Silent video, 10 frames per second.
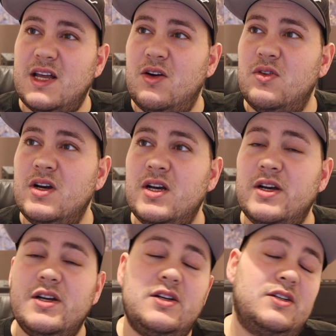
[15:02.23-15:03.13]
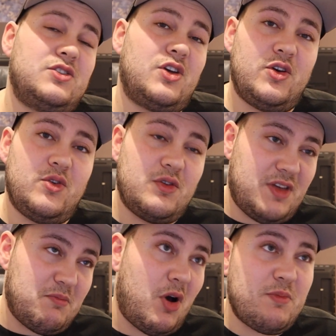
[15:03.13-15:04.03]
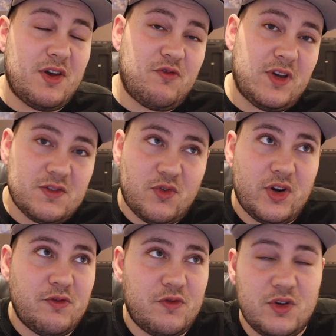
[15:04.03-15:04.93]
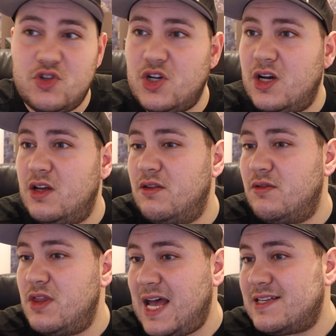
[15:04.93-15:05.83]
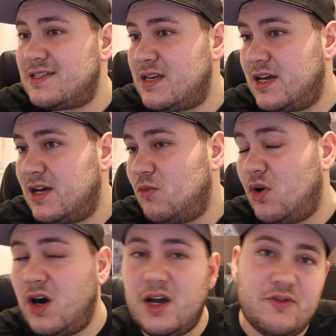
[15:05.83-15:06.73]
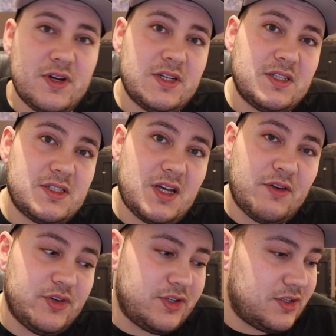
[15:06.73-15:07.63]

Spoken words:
now. So there might be a fix for it in future. That's what I've discovered.